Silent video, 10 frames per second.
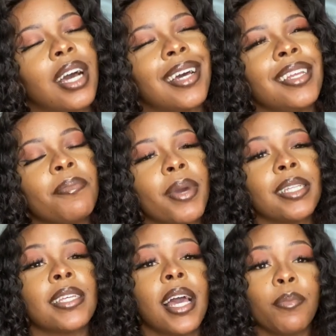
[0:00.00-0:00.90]
I need my
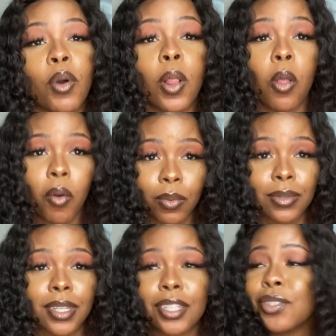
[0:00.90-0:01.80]
time
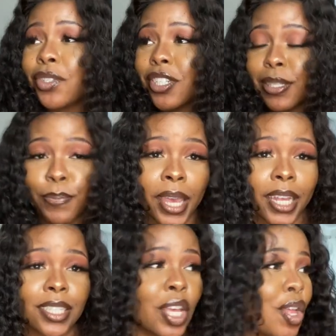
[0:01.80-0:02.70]
alone to just
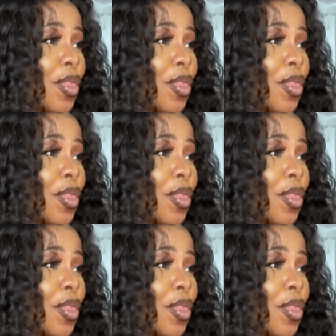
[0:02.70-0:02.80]
paint,